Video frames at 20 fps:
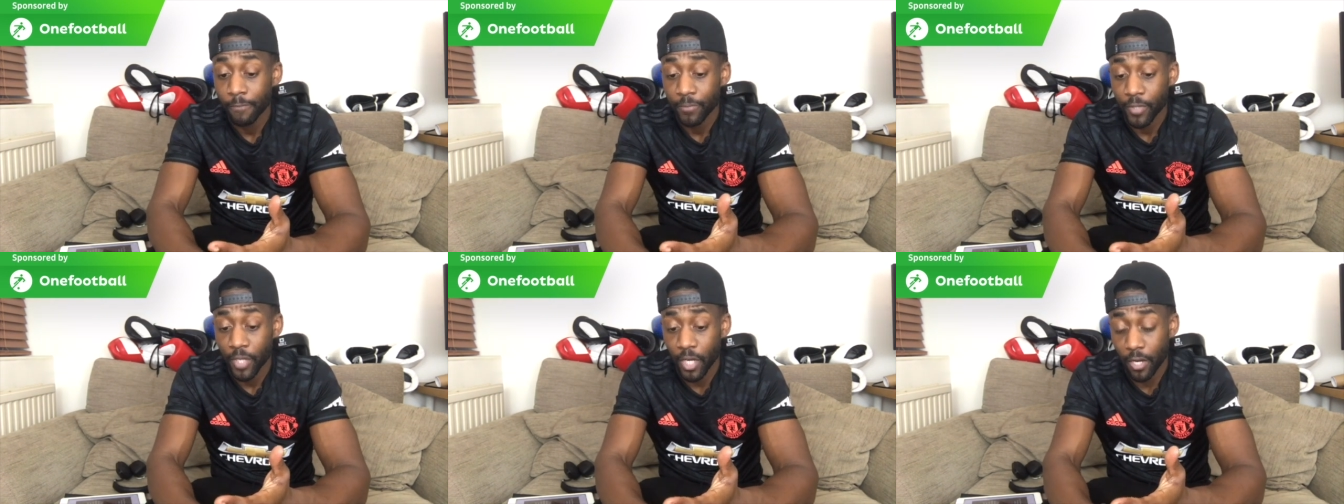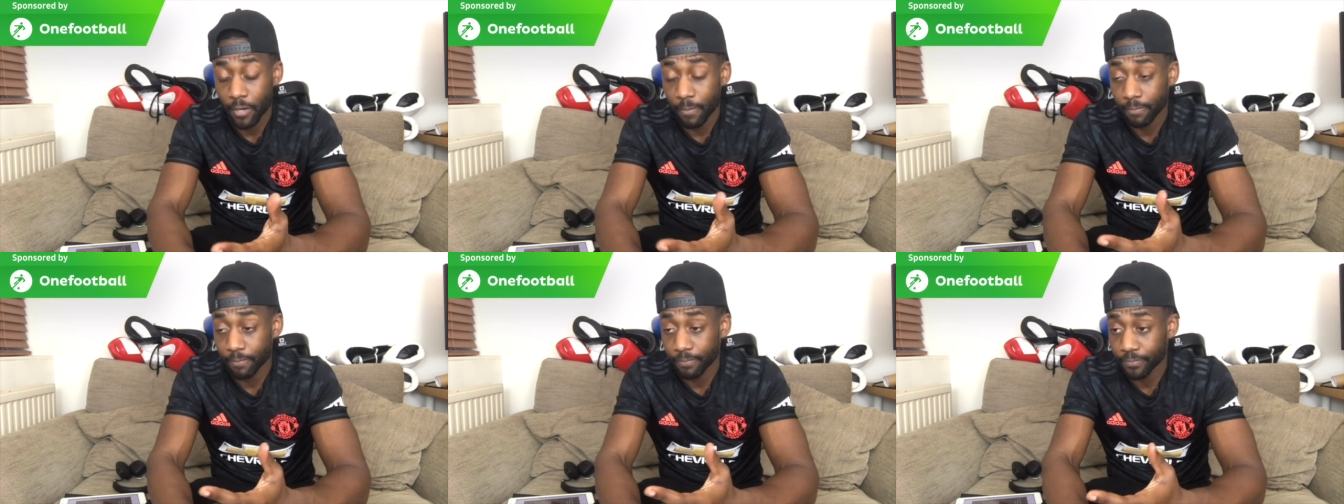
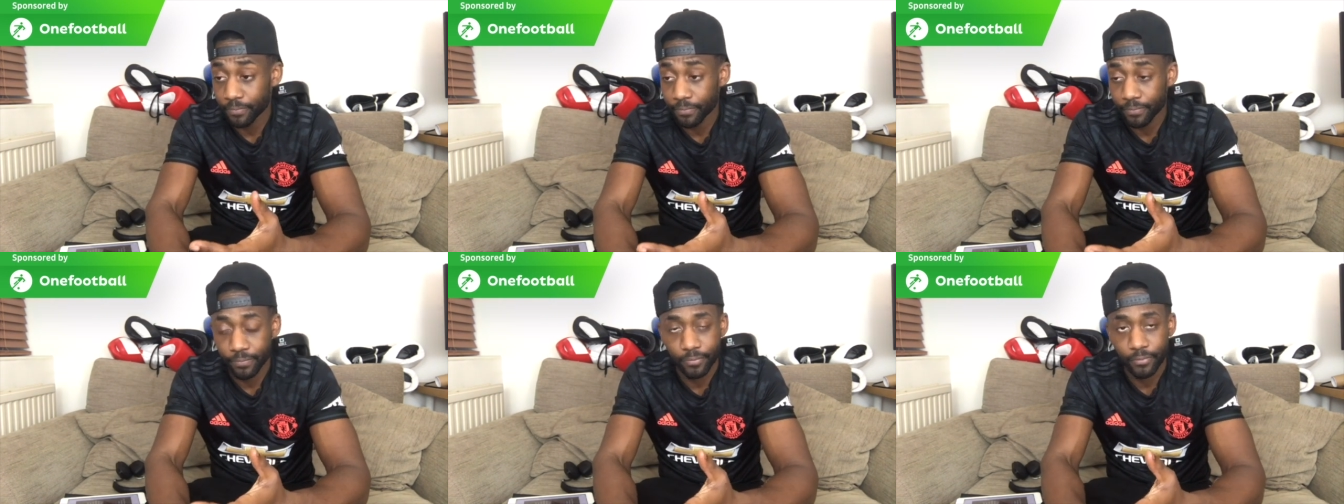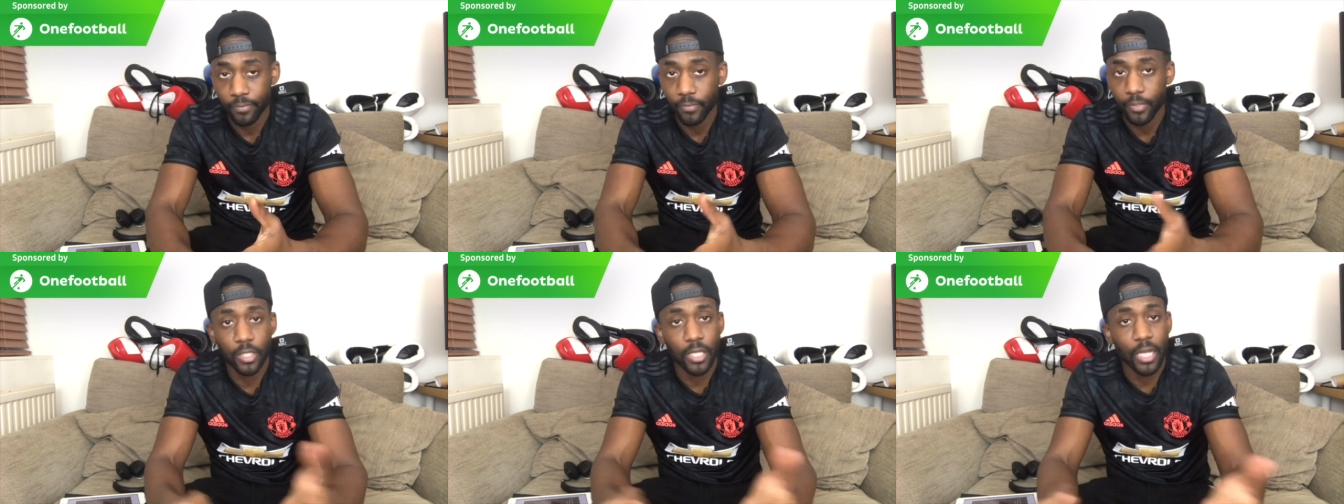Um,
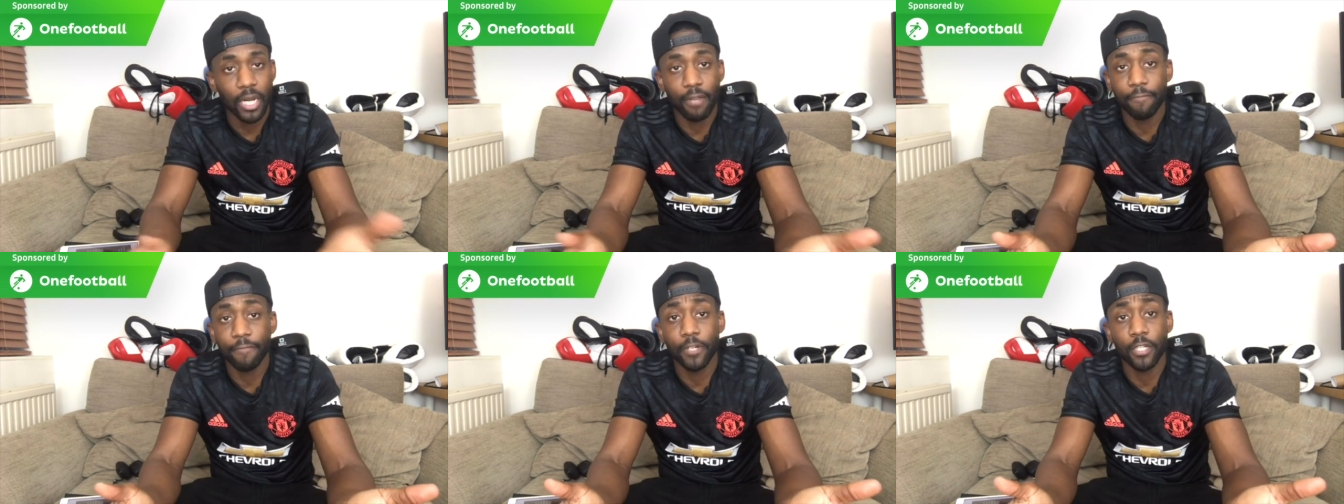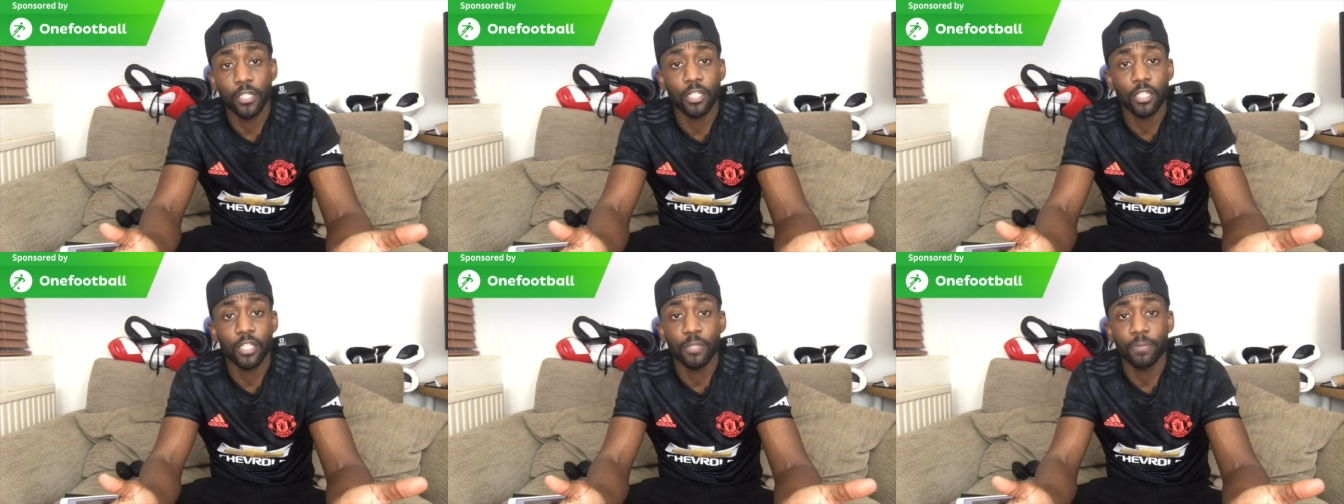Sir Alex
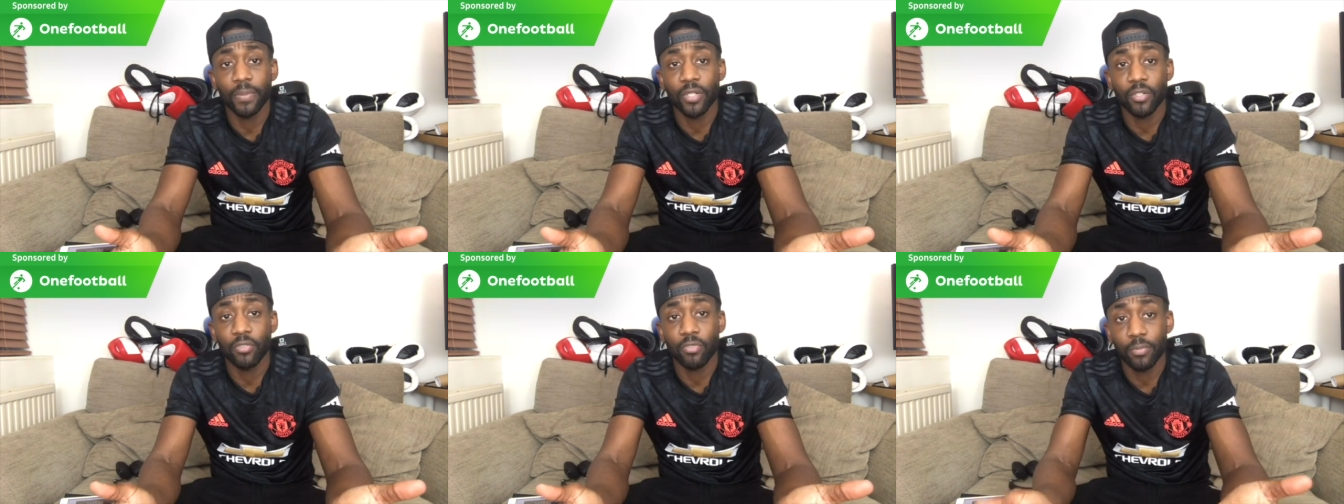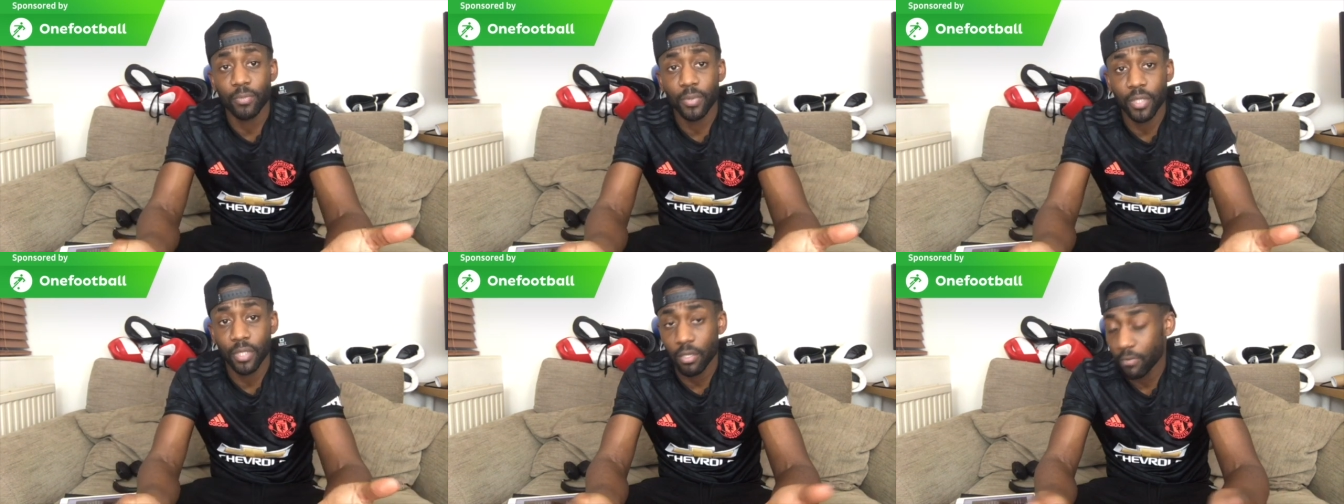Ferguson speaks for
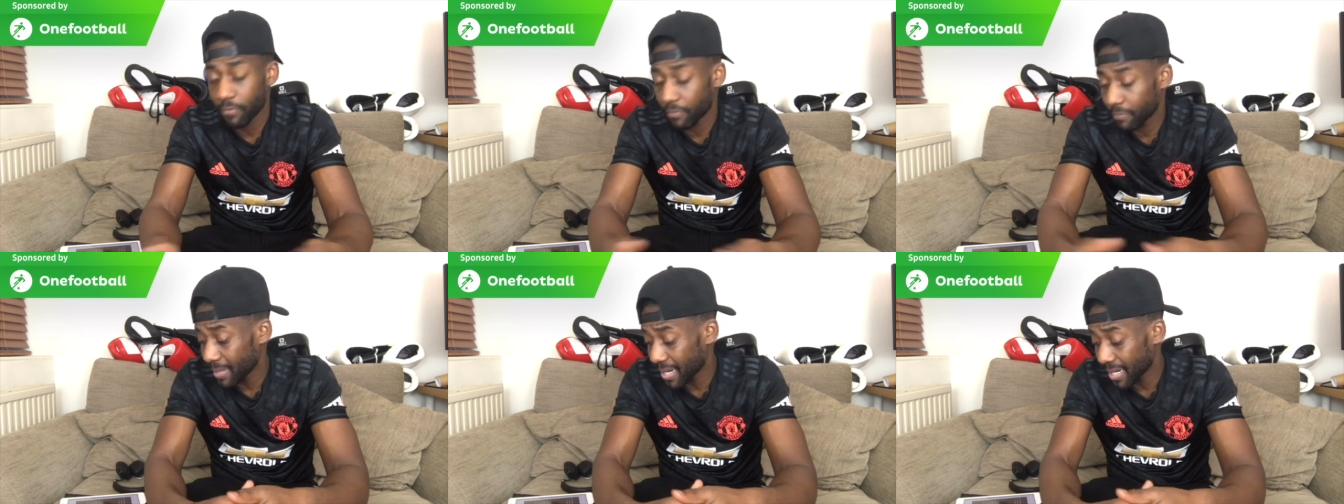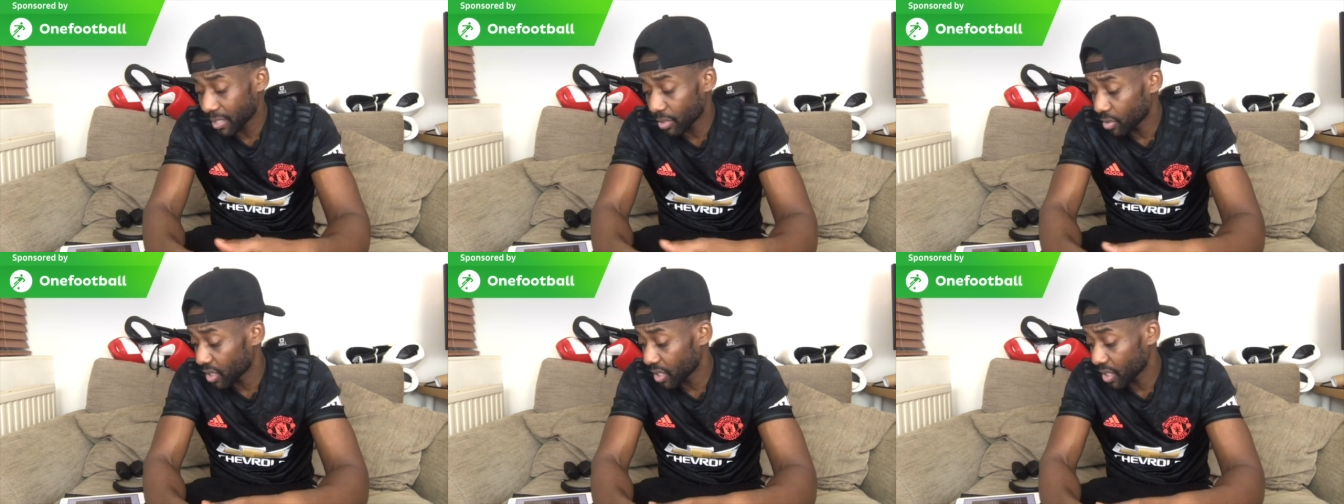himself. Man
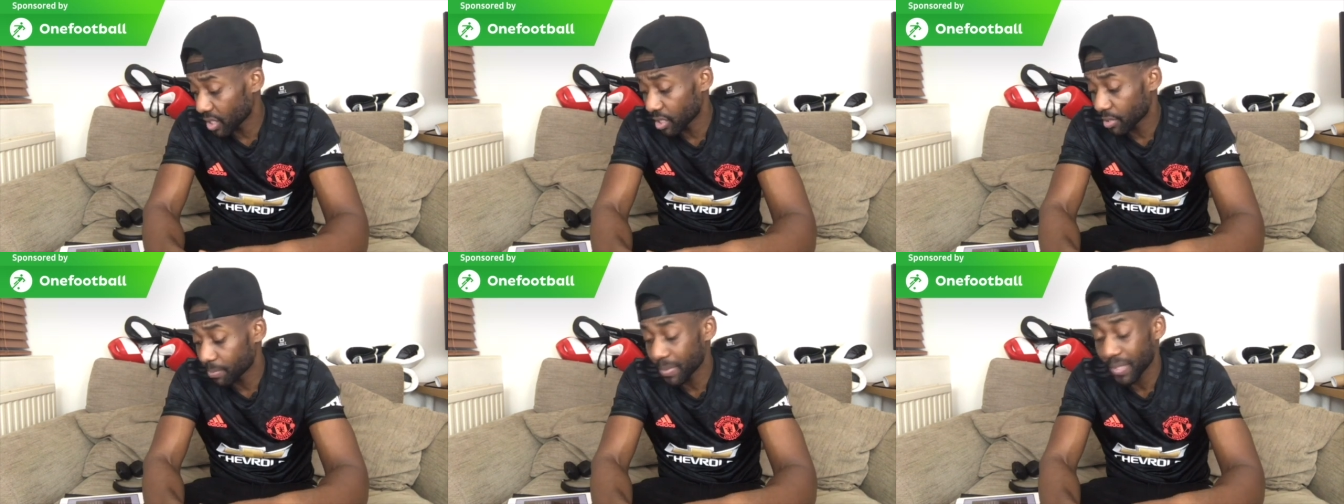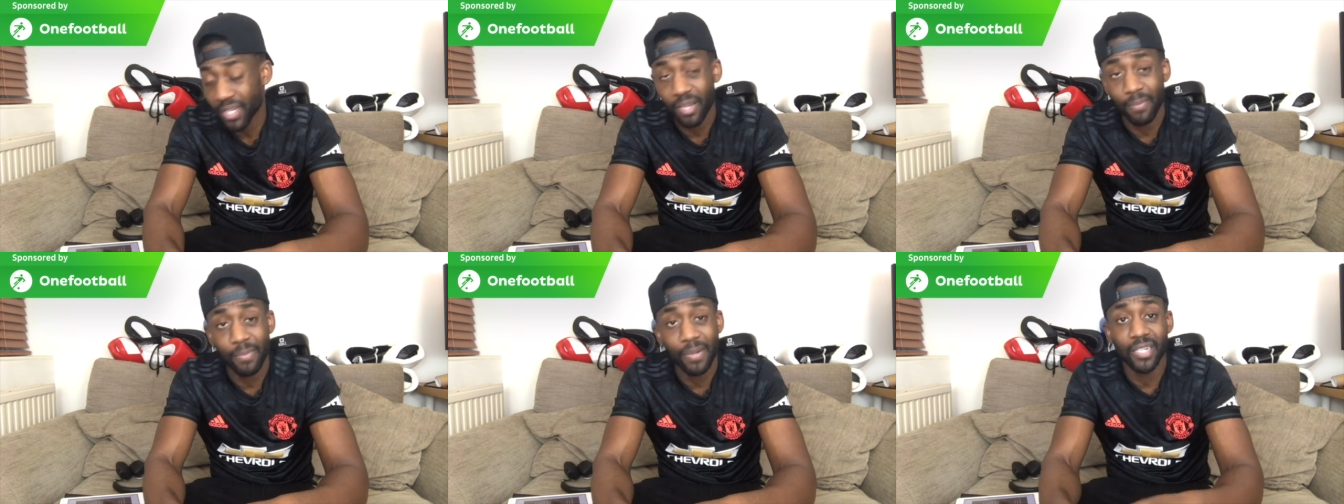don't need to
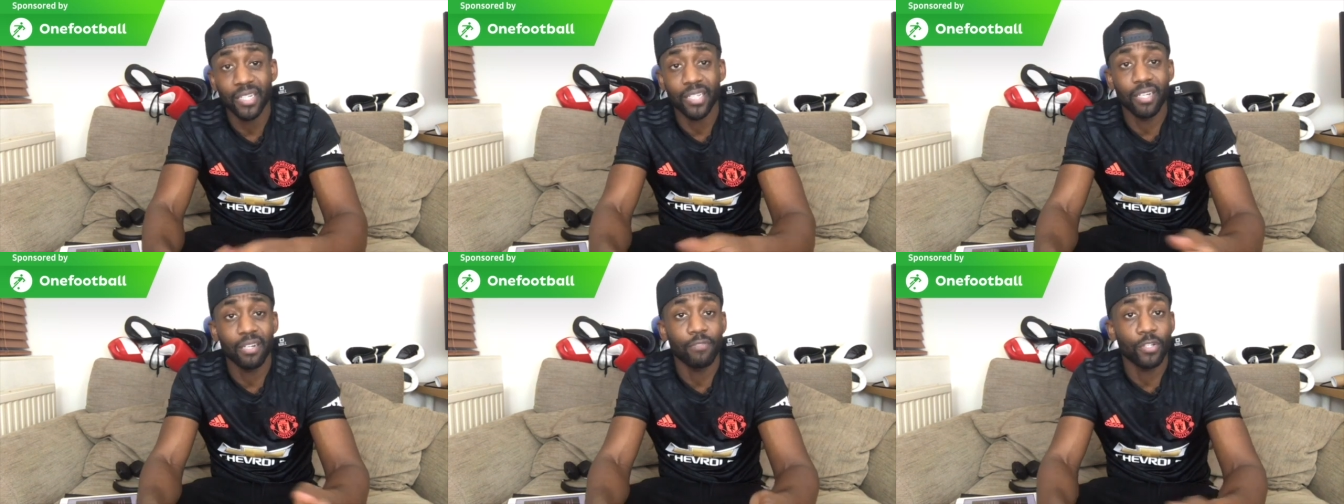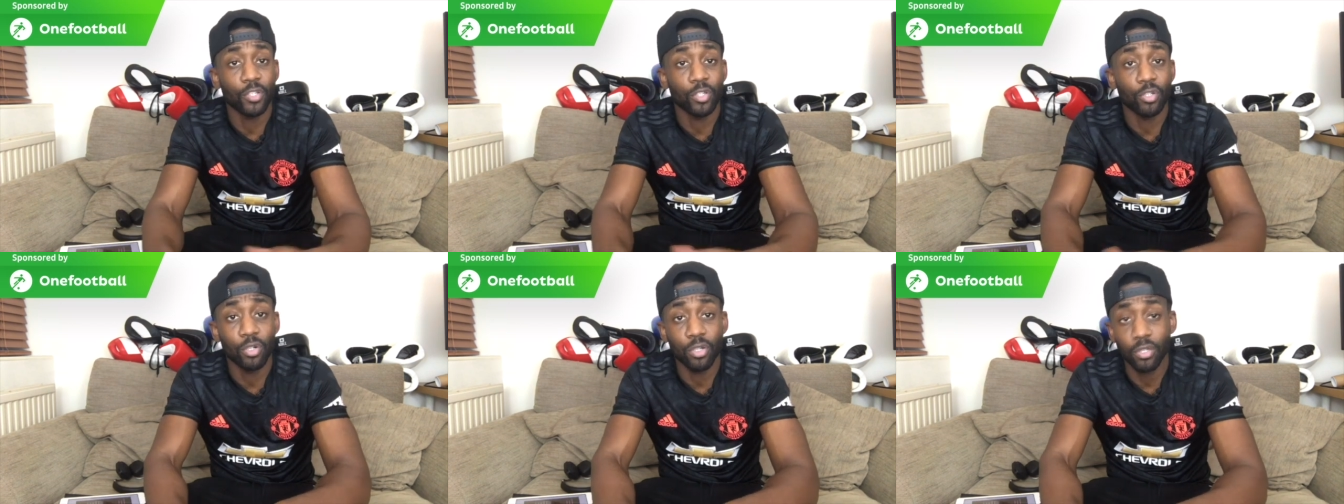speak about the other
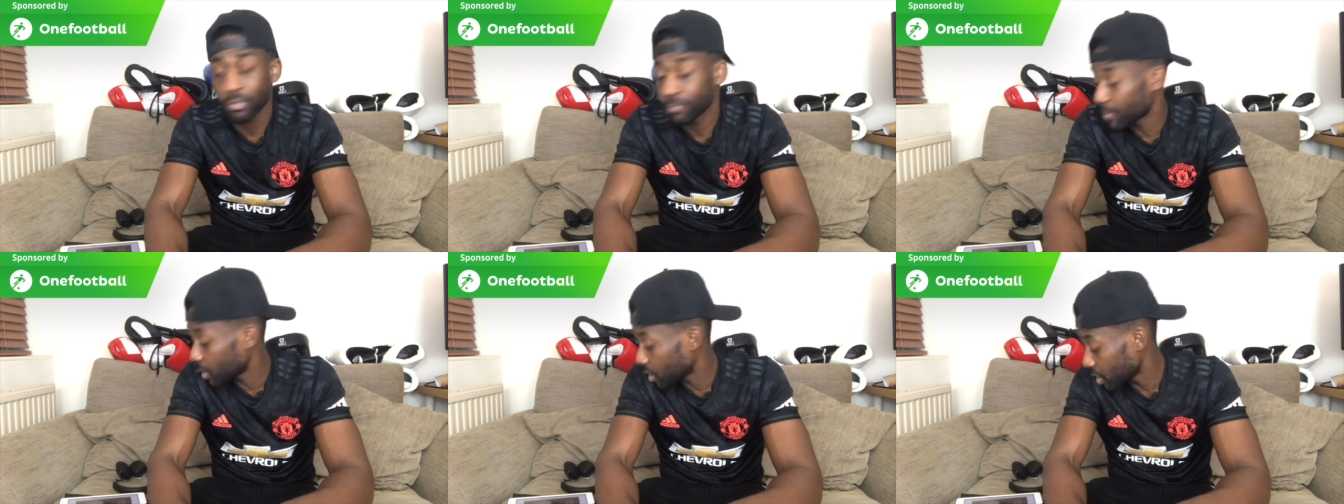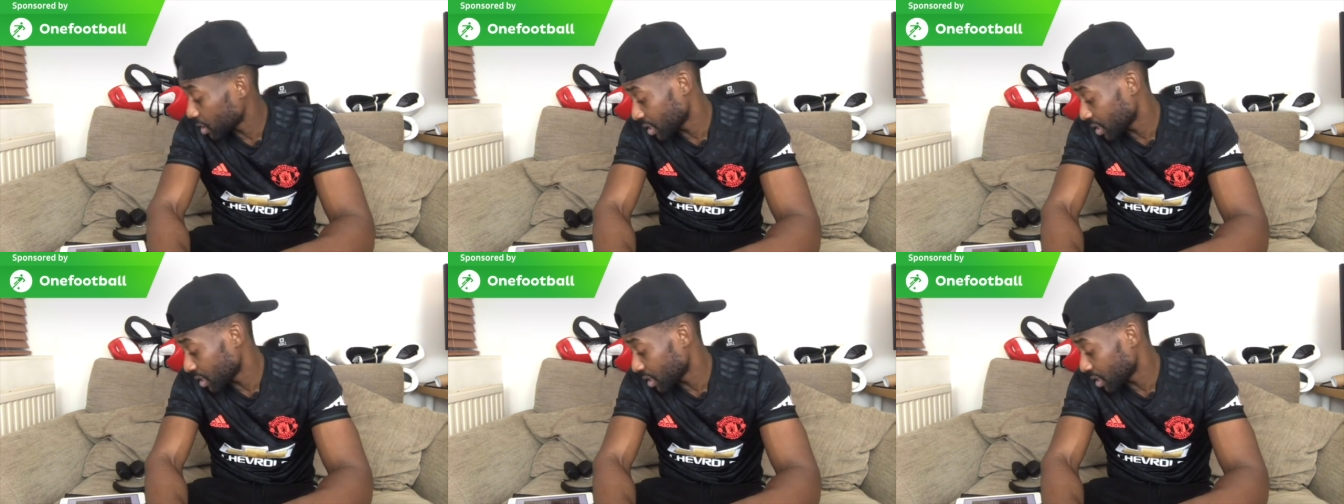Don because